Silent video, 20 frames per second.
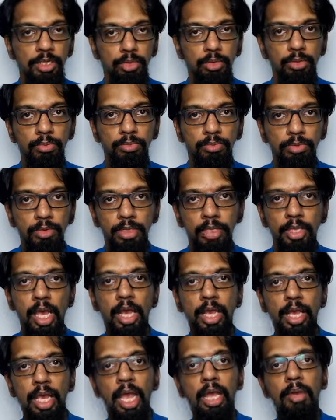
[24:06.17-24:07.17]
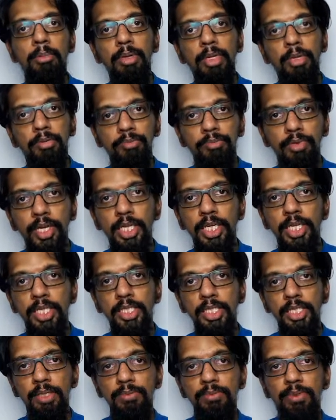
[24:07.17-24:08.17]
So there can be
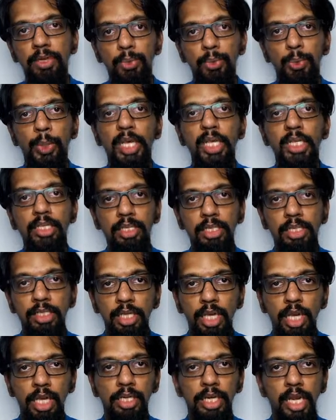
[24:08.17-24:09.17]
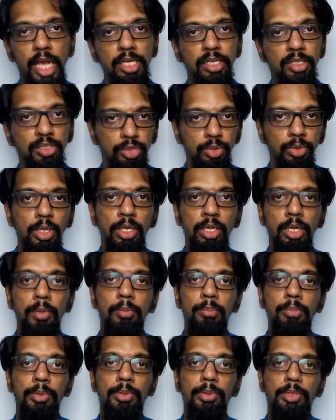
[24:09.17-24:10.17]
various different ways these are attached to the
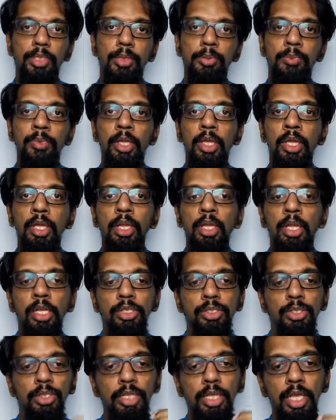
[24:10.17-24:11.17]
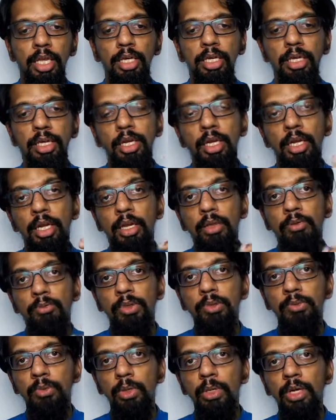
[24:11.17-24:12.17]
computer. So then
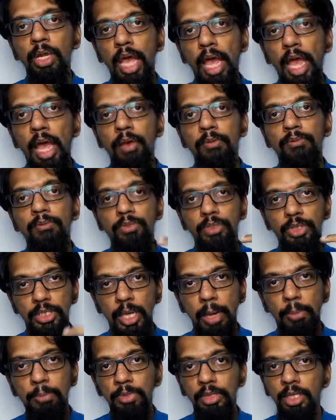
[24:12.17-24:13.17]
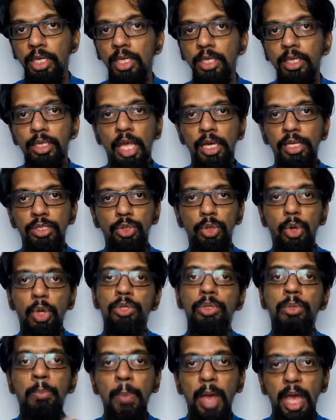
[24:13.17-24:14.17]
we would have something that is
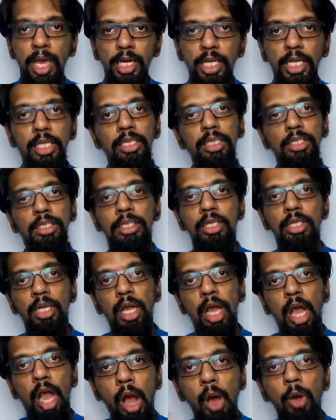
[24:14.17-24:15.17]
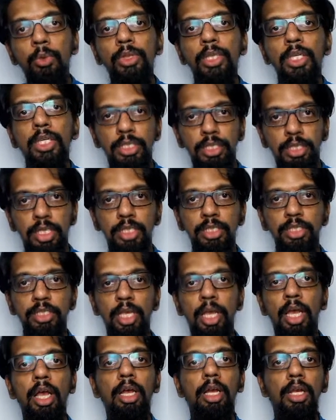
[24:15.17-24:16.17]
going to manage how these things
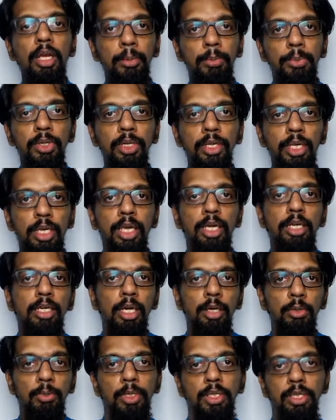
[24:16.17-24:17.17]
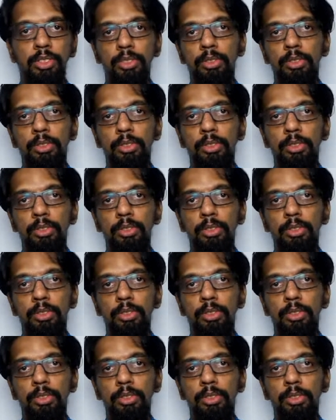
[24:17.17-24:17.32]
are communicated with.